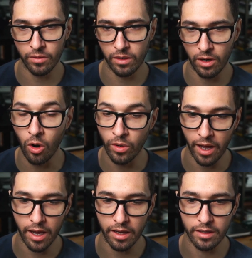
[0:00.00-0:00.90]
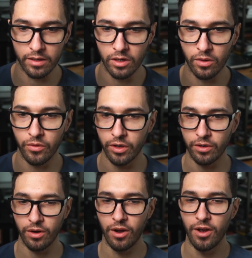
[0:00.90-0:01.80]
out okay.
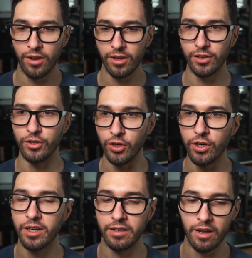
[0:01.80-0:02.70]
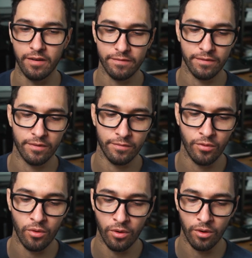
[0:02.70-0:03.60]
They're good enough
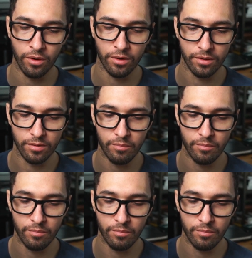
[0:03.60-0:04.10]
for